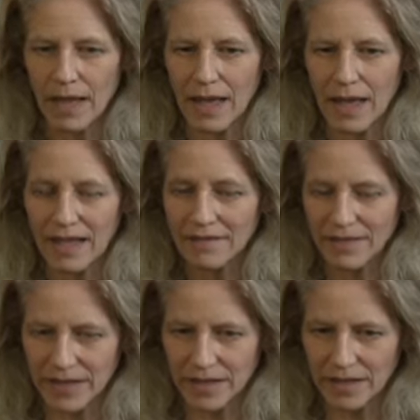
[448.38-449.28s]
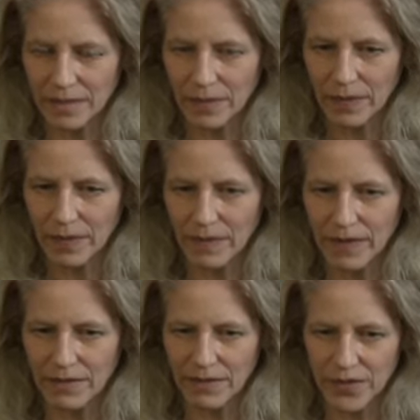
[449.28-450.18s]
I feel
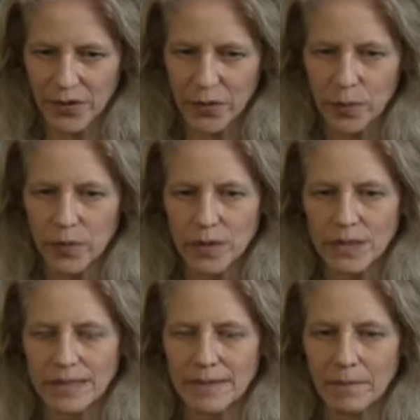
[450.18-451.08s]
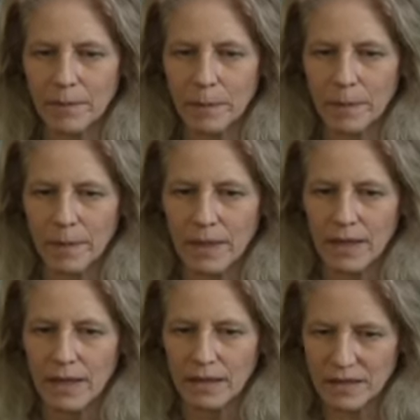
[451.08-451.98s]
that their world
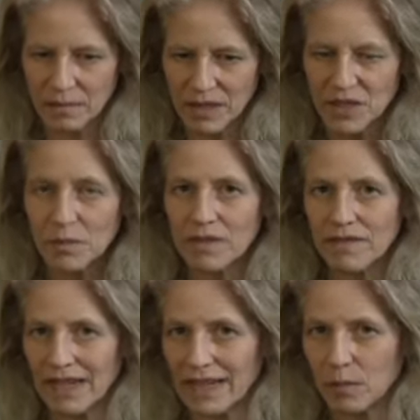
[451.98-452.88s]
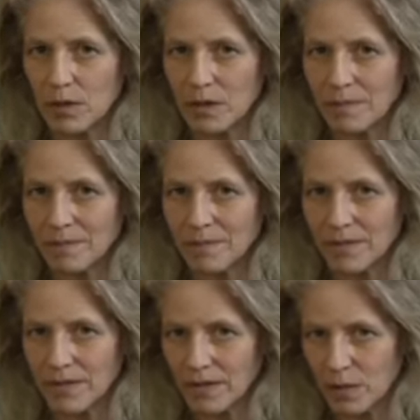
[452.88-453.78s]
is much more viable
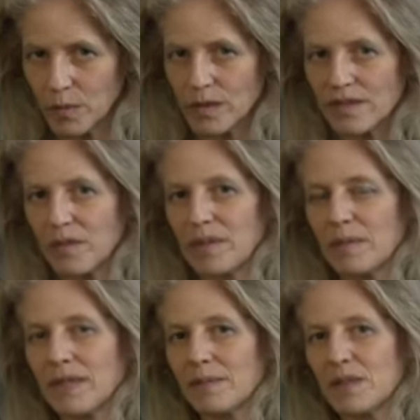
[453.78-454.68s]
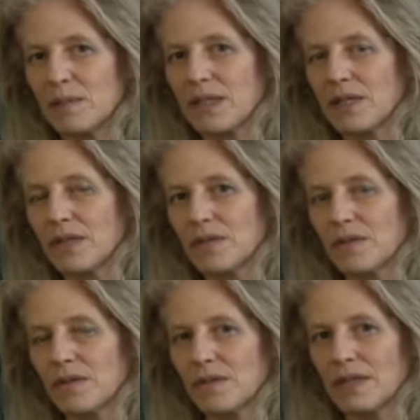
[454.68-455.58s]
than the world of the people I'm speaking
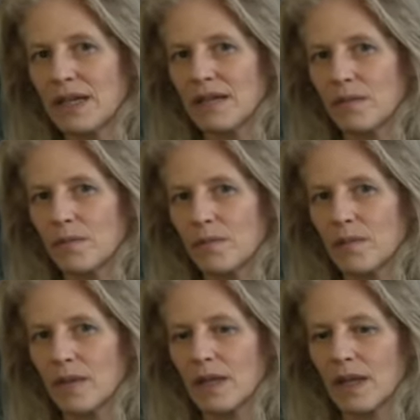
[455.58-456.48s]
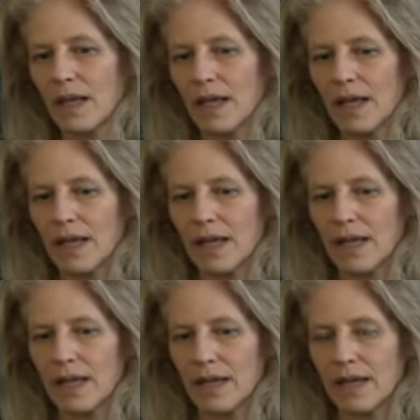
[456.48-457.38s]
to now.
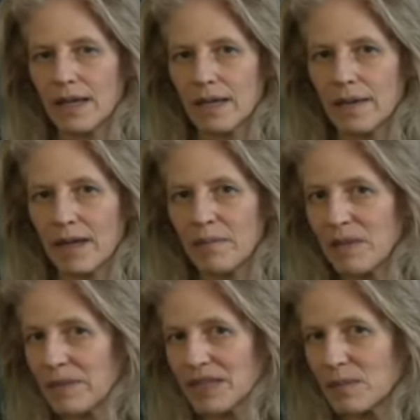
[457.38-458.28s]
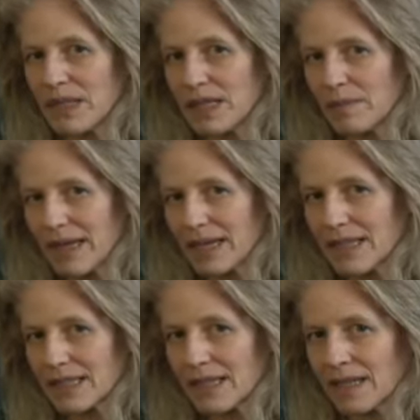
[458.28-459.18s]
And I may be speaking back
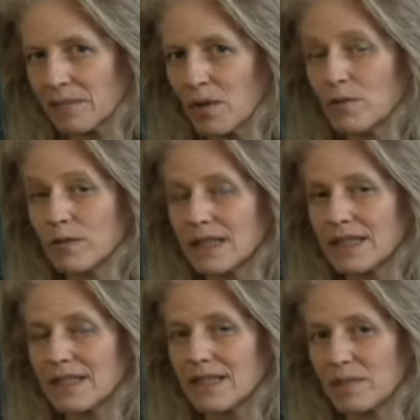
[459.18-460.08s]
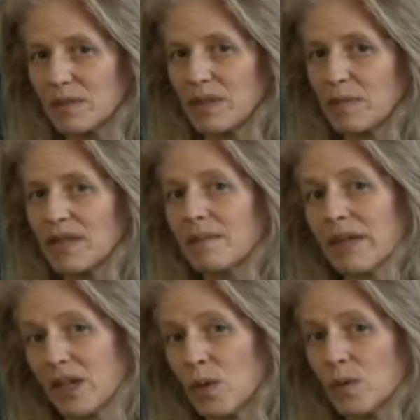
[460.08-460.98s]
in time, hopefully, to some of the people on
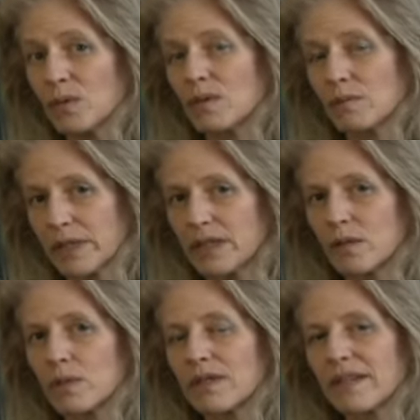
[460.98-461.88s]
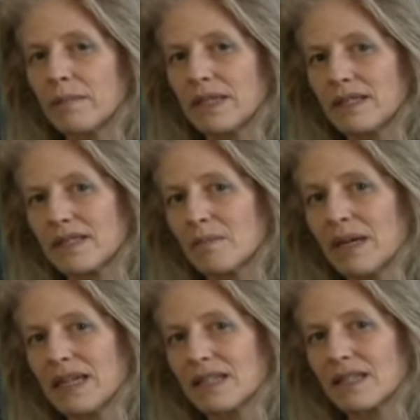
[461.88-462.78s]
my own parallel world that met its
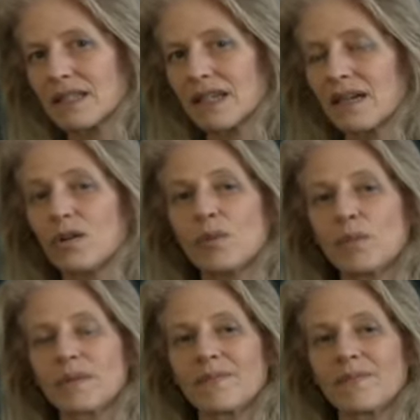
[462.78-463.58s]
demise, I hope.